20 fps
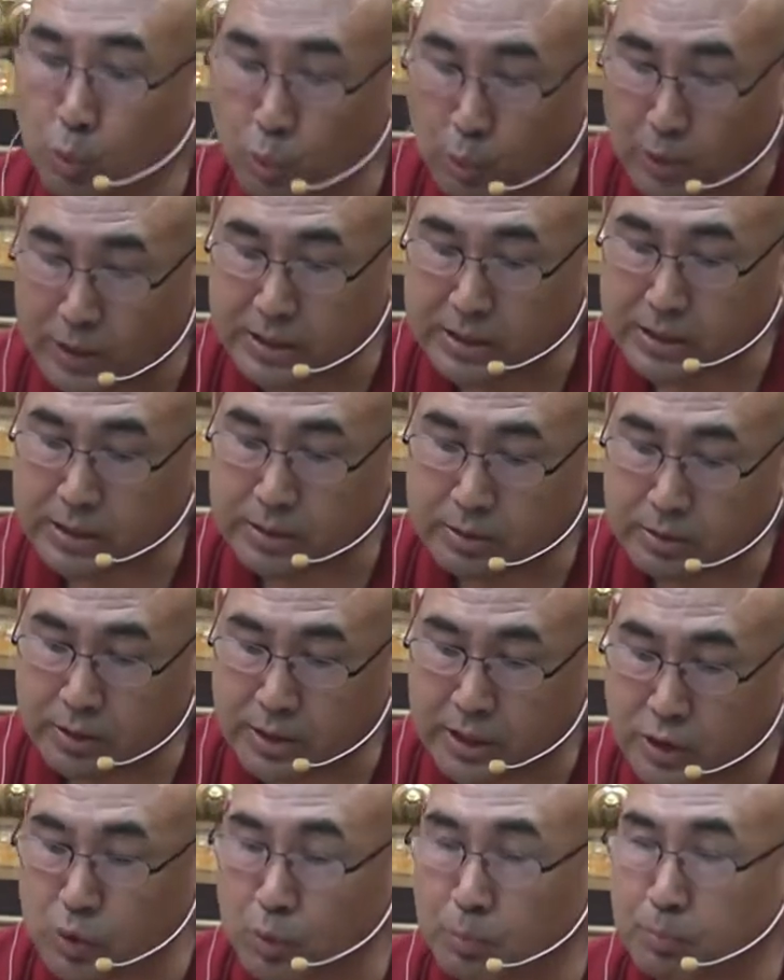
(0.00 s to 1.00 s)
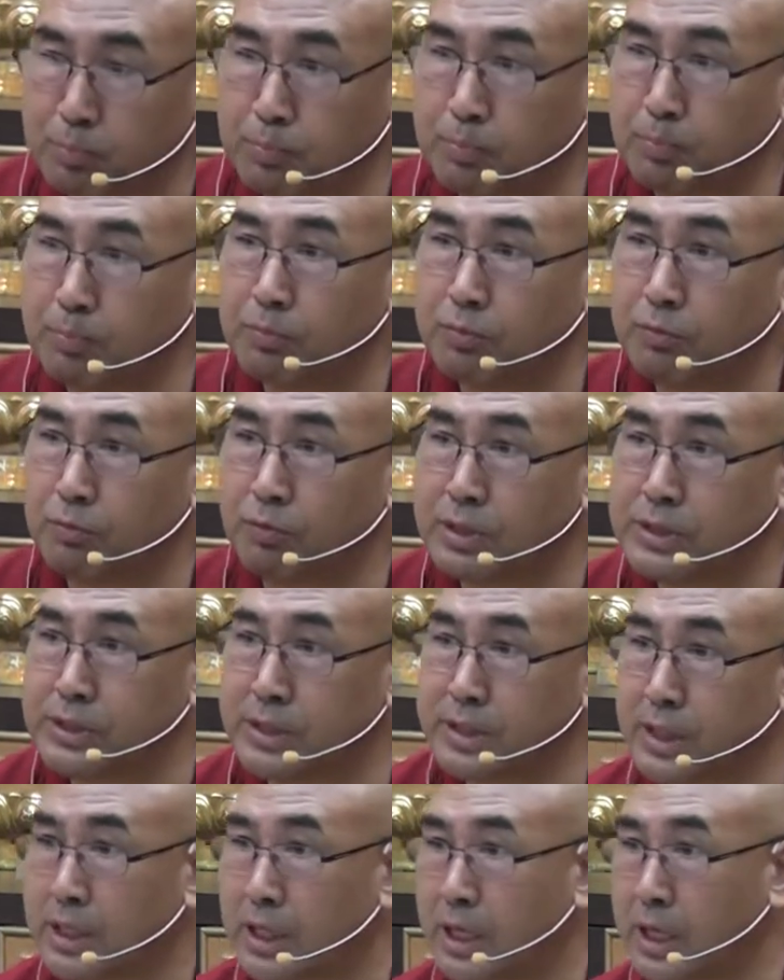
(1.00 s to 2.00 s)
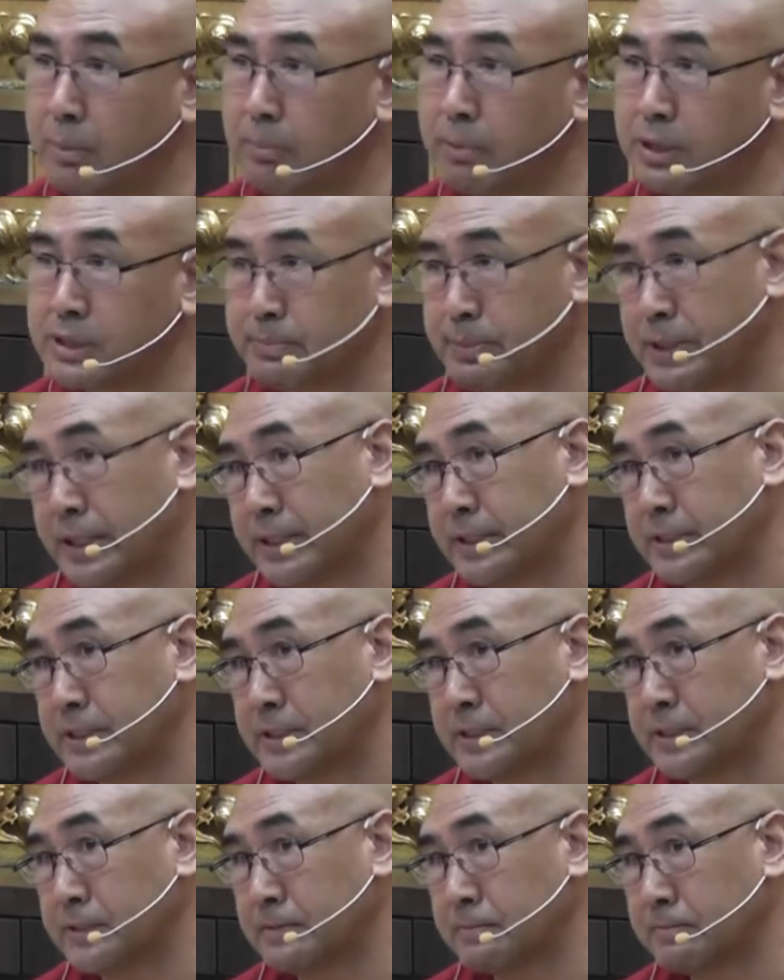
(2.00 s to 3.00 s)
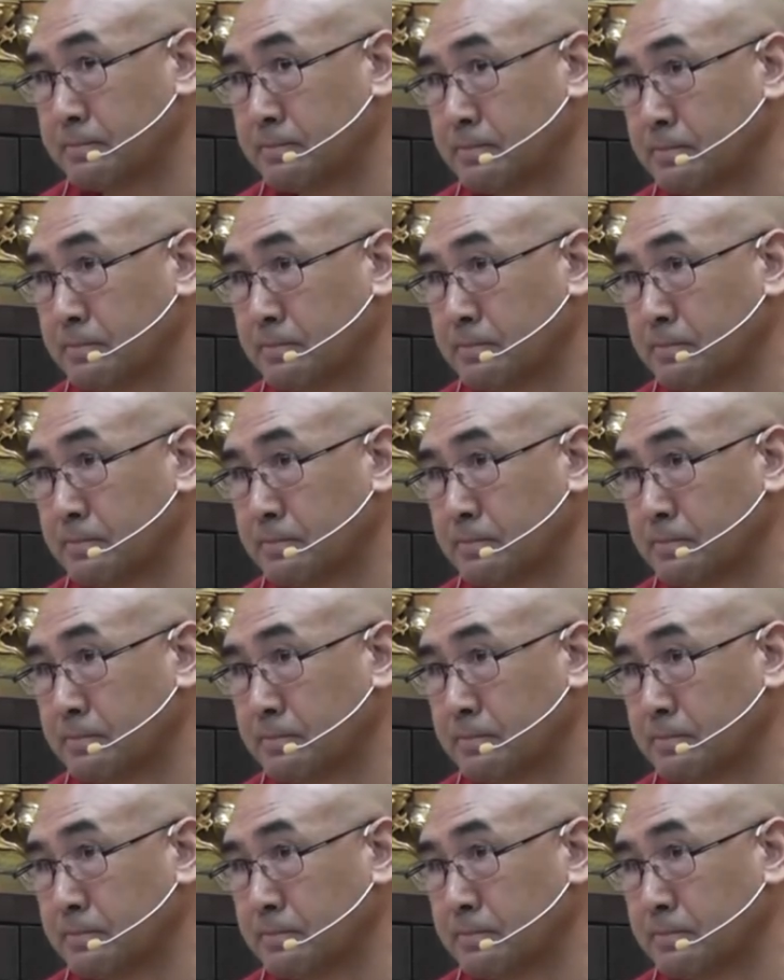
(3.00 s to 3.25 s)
what kinds of vajrayana I must practice?